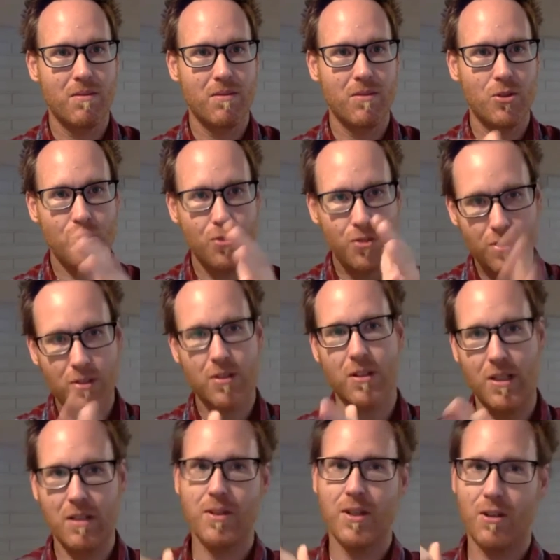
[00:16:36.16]
You start
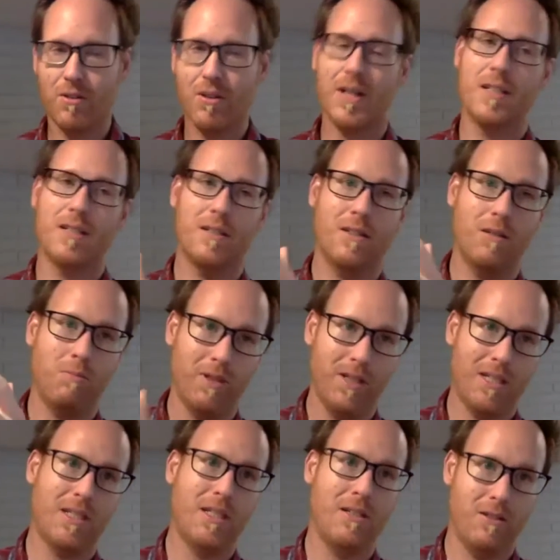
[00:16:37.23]
giving Christ the
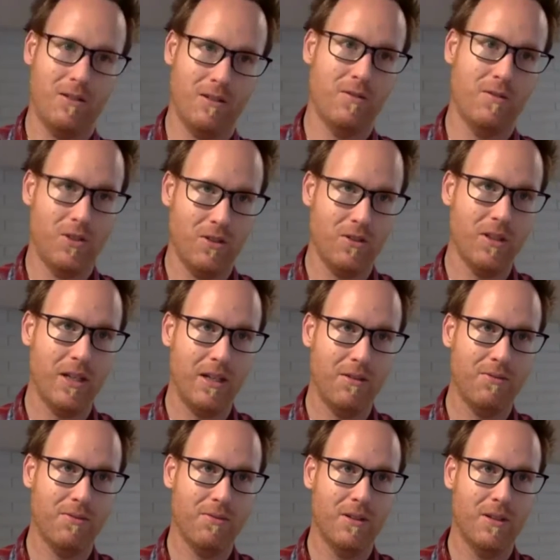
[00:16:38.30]
place he deserves in your life.
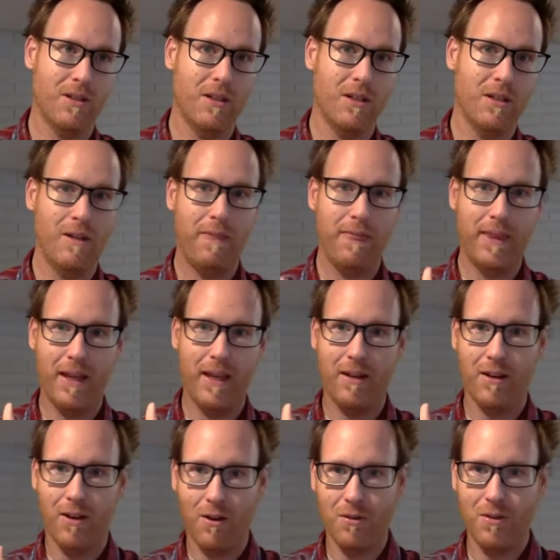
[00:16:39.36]
And
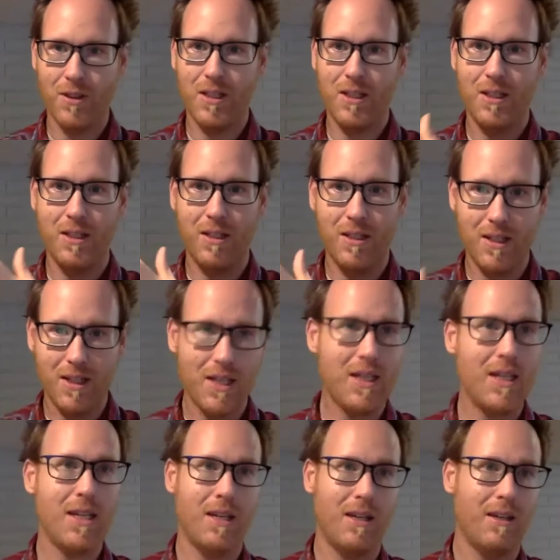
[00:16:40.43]
only
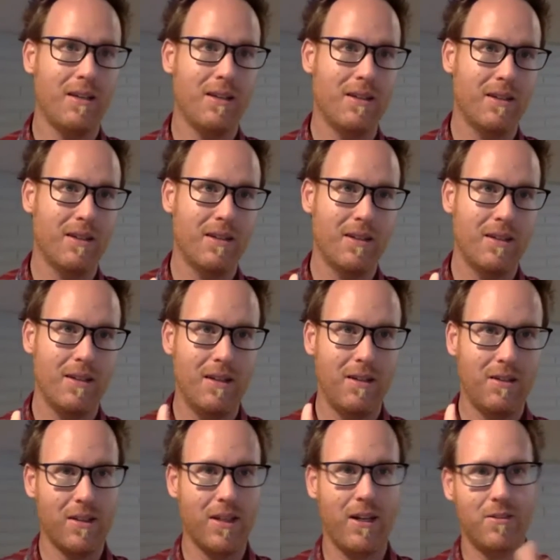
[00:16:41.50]
he is
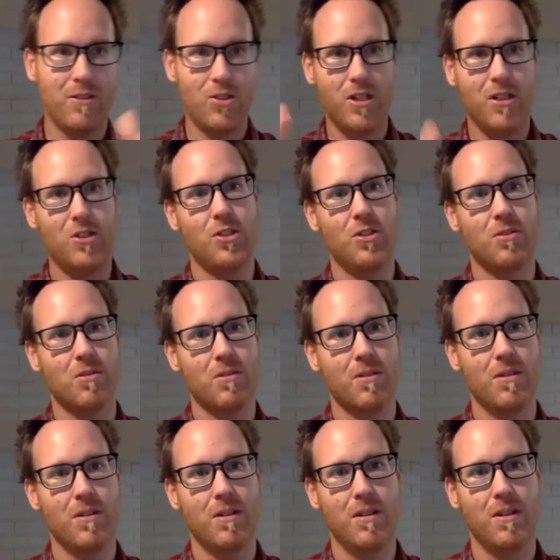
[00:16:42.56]
allowed to judge you.
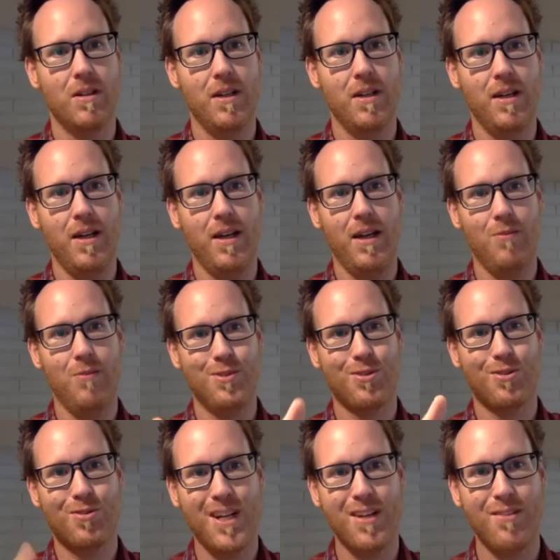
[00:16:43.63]
And what's
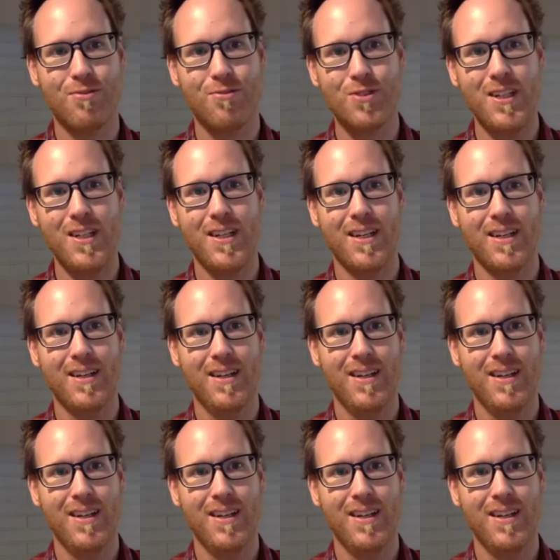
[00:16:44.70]
great and freeing